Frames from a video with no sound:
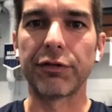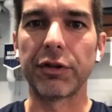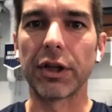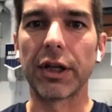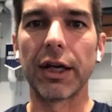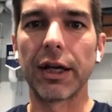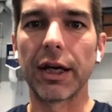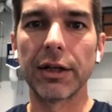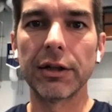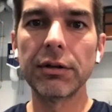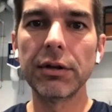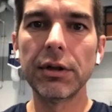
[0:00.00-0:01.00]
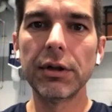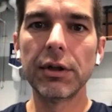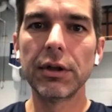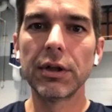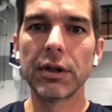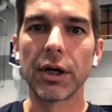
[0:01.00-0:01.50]
feeling again.
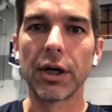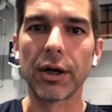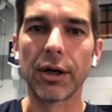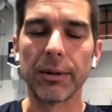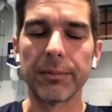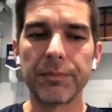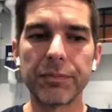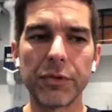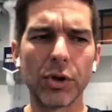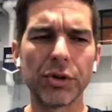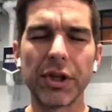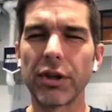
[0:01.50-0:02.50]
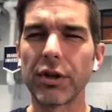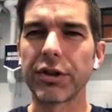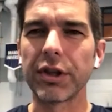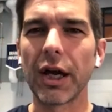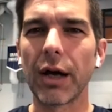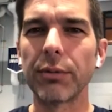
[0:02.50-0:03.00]
The only other
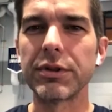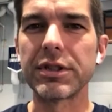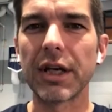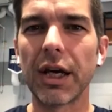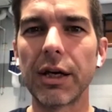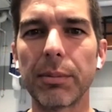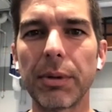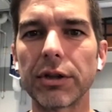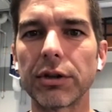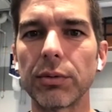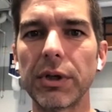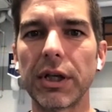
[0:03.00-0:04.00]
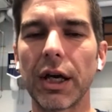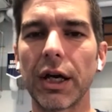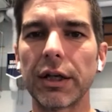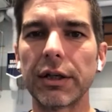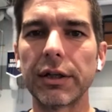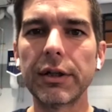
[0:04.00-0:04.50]
thing I would say about the
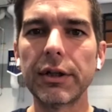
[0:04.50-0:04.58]
weekend